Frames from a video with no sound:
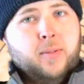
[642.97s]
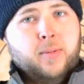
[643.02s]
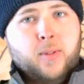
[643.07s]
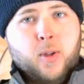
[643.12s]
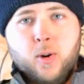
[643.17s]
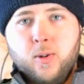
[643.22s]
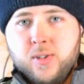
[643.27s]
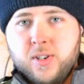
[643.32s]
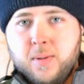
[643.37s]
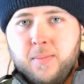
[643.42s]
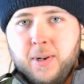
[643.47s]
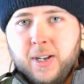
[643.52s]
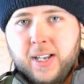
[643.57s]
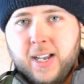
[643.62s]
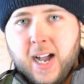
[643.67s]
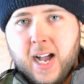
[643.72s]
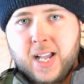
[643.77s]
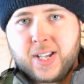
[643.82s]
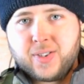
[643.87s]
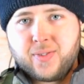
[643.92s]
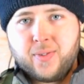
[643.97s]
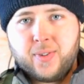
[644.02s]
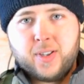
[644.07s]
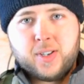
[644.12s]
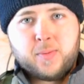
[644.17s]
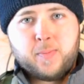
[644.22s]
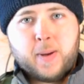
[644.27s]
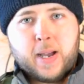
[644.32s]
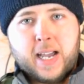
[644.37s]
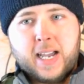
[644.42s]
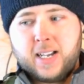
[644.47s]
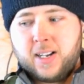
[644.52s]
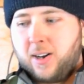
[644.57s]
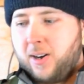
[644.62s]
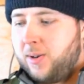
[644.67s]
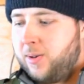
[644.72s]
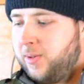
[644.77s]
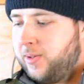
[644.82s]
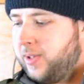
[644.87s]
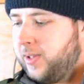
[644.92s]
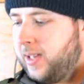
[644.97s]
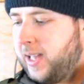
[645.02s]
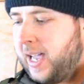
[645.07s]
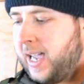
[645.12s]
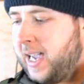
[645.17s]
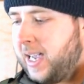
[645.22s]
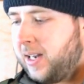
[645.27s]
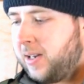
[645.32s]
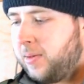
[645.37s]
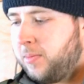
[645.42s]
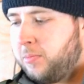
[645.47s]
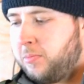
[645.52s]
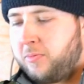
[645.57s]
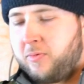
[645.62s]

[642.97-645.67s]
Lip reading: Those are my cons for this bag. Other than that,